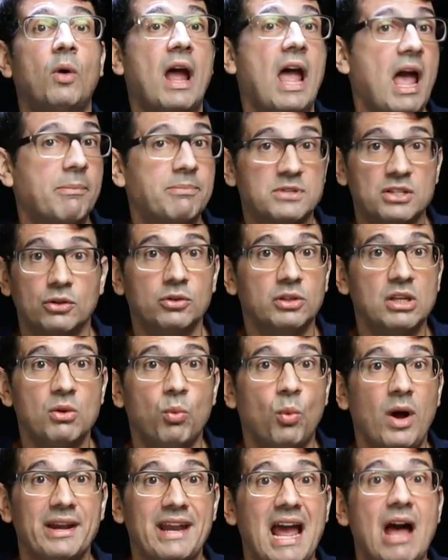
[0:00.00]
absolutely
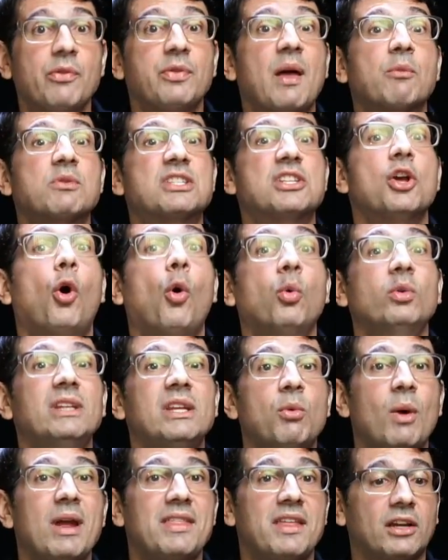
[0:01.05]
won out. That was the
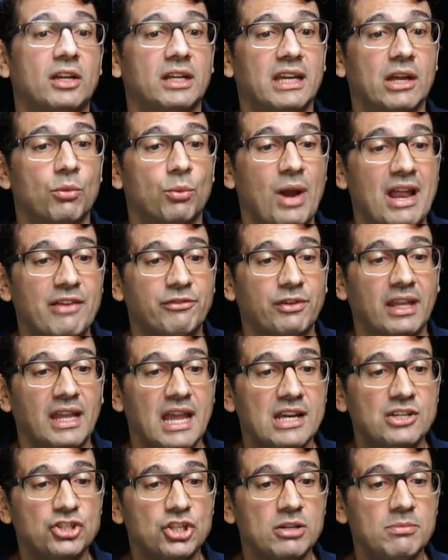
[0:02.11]
only way they could get
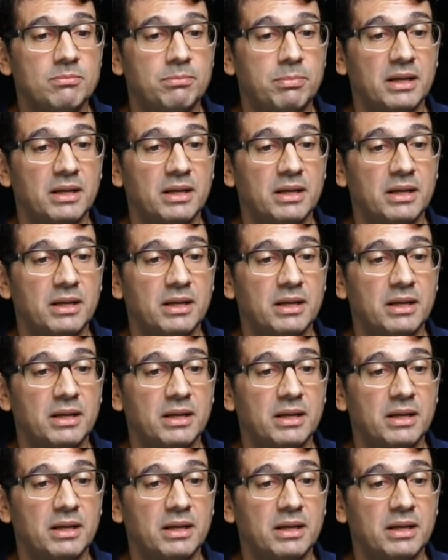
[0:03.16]
ratification.